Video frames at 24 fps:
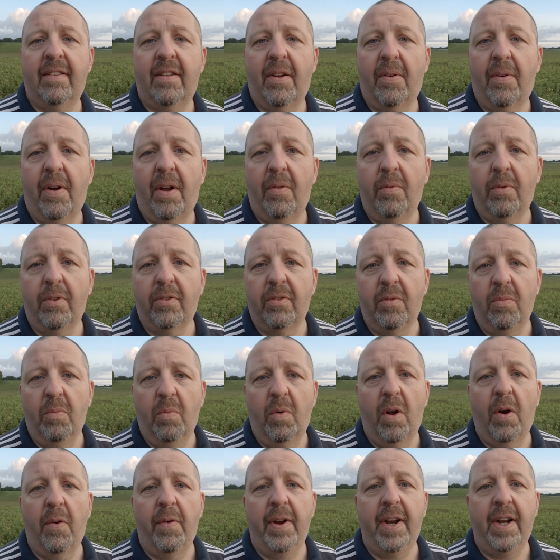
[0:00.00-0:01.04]
so I wasn't
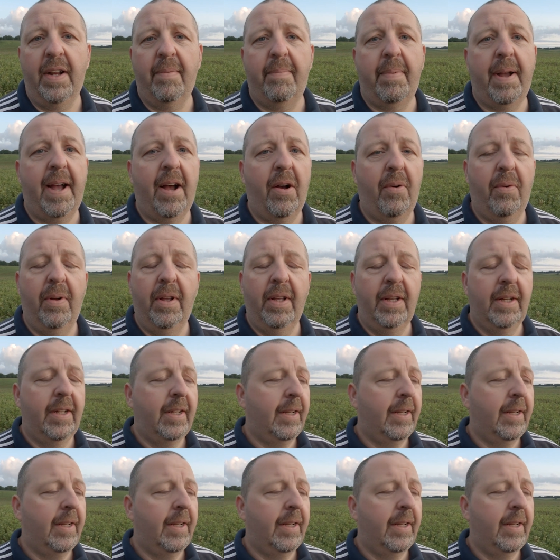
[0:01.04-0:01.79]
worried about